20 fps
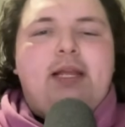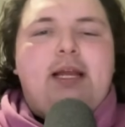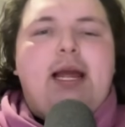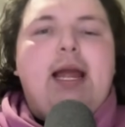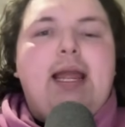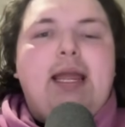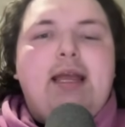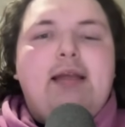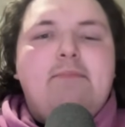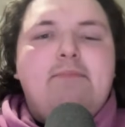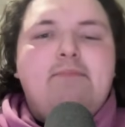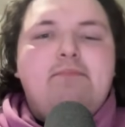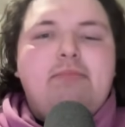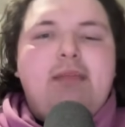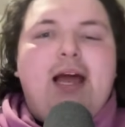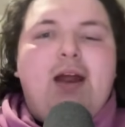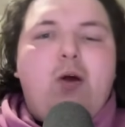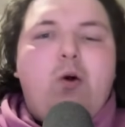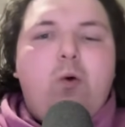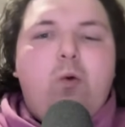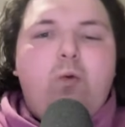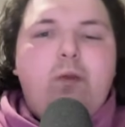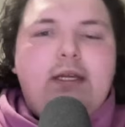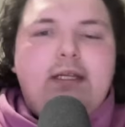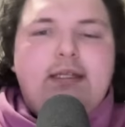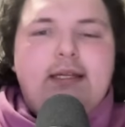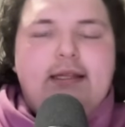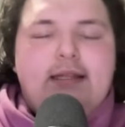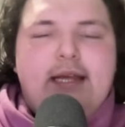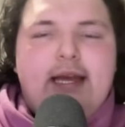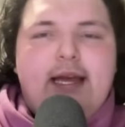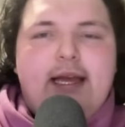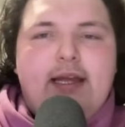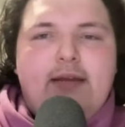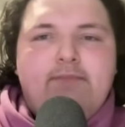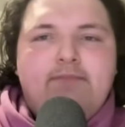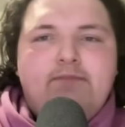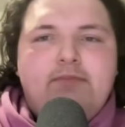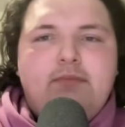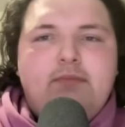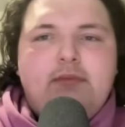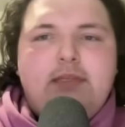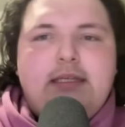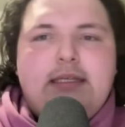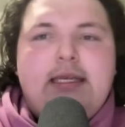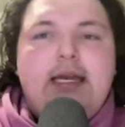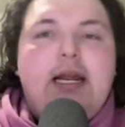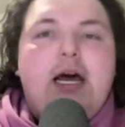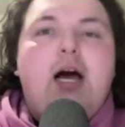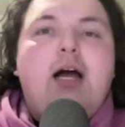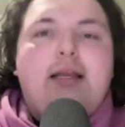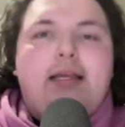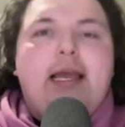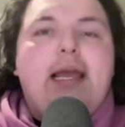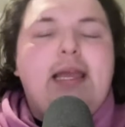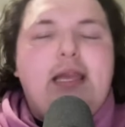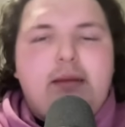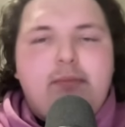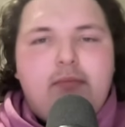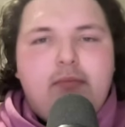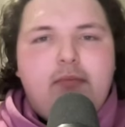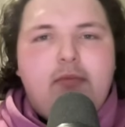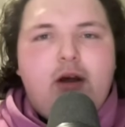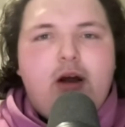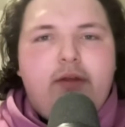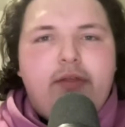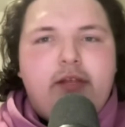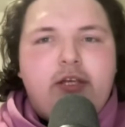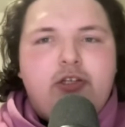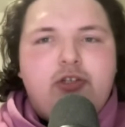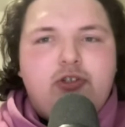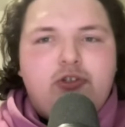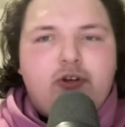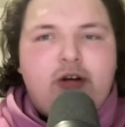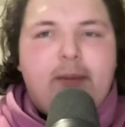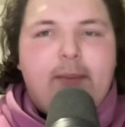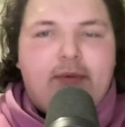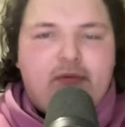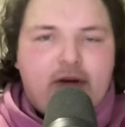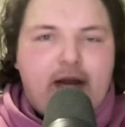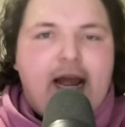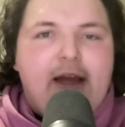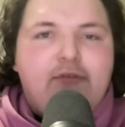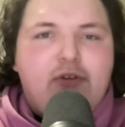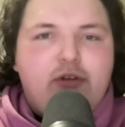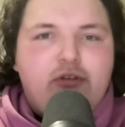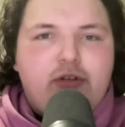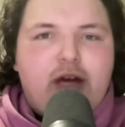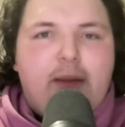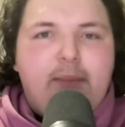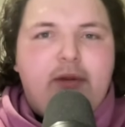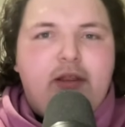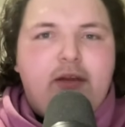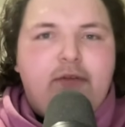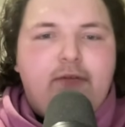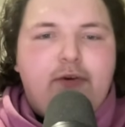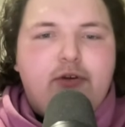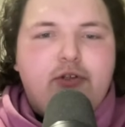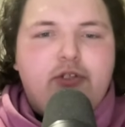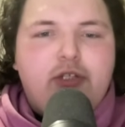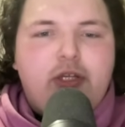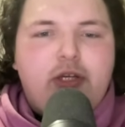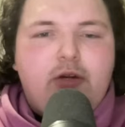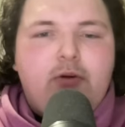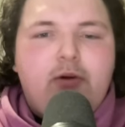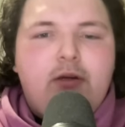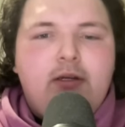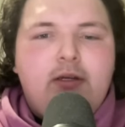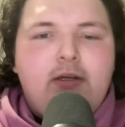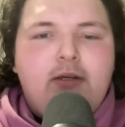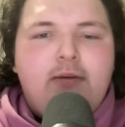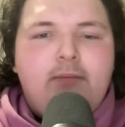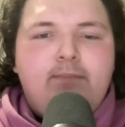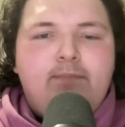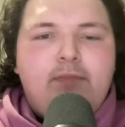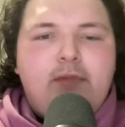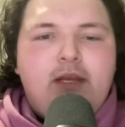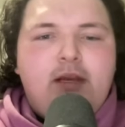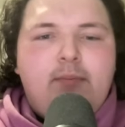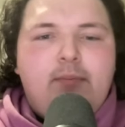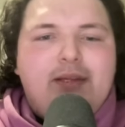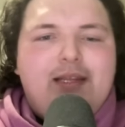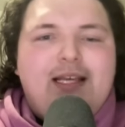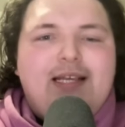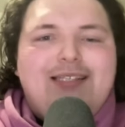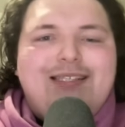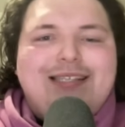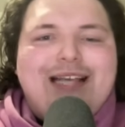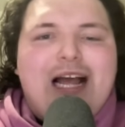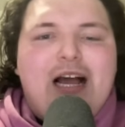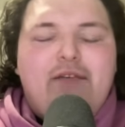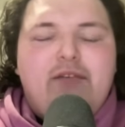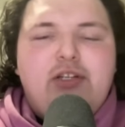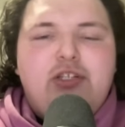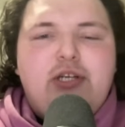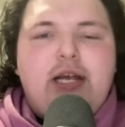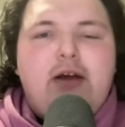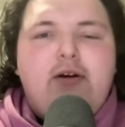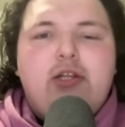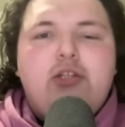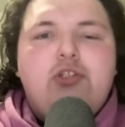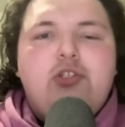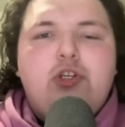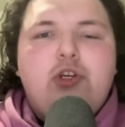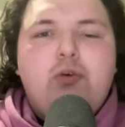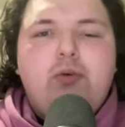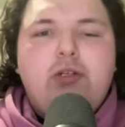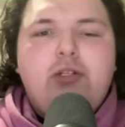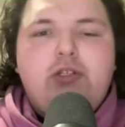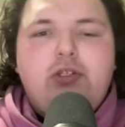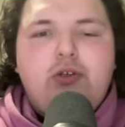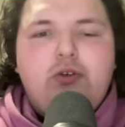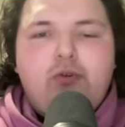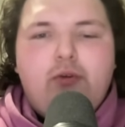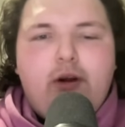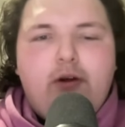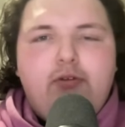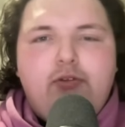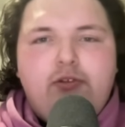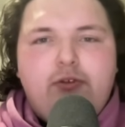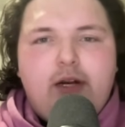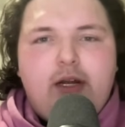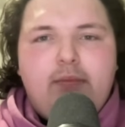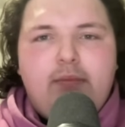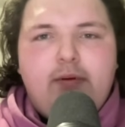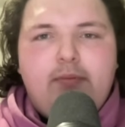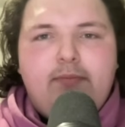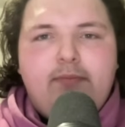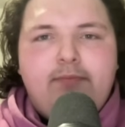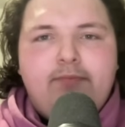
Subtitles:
And not only did they get a game on this trip after dropping the first two, but they salvage out a 2-2 road trip.